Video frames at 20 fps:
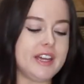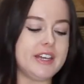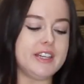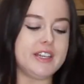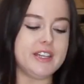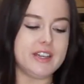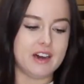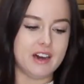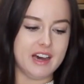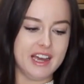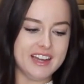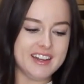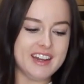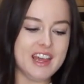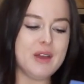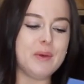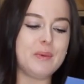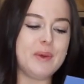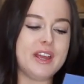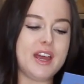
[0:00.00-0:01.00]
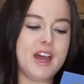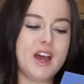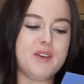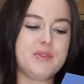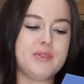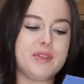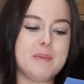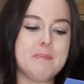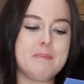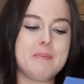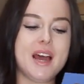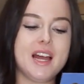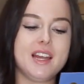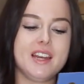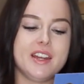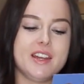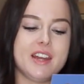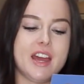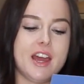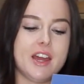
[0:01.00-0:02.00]
9, we have the
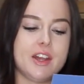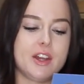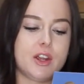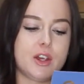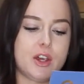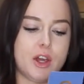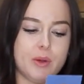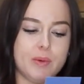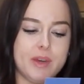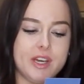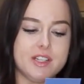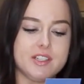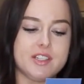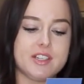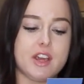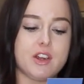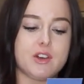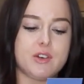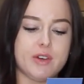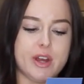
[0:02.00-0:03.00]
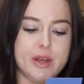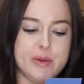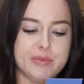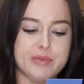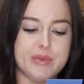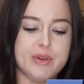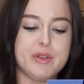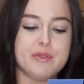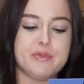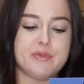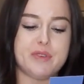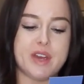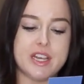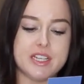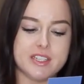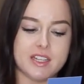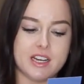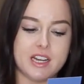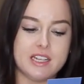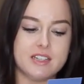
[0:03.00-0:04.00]
Malin and Goetz Grapefruit
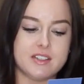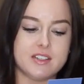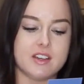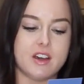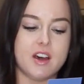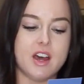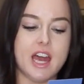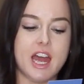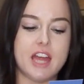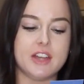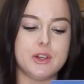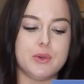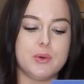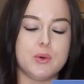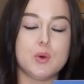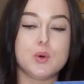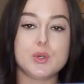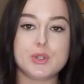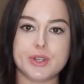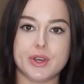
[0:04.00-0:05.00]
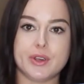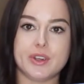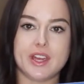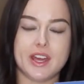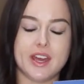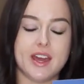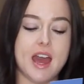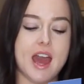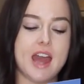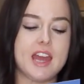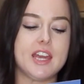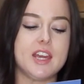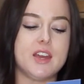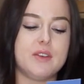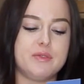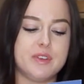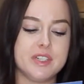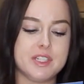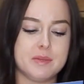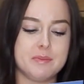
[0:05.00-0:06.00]
Face Cleanser, and you also get
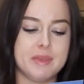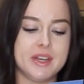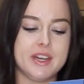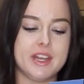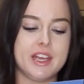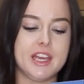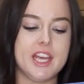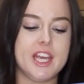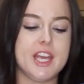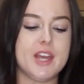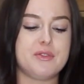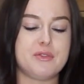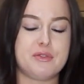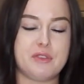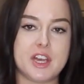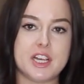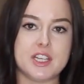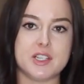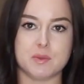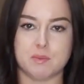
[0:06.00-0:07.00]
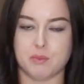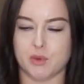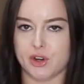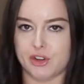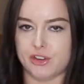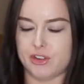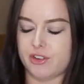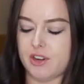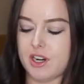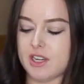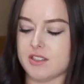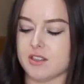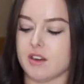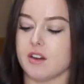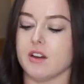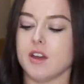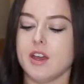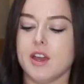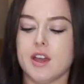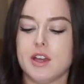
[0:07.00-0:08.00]
a Vitamin E Face
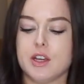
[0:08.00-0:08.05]
Moisturiser.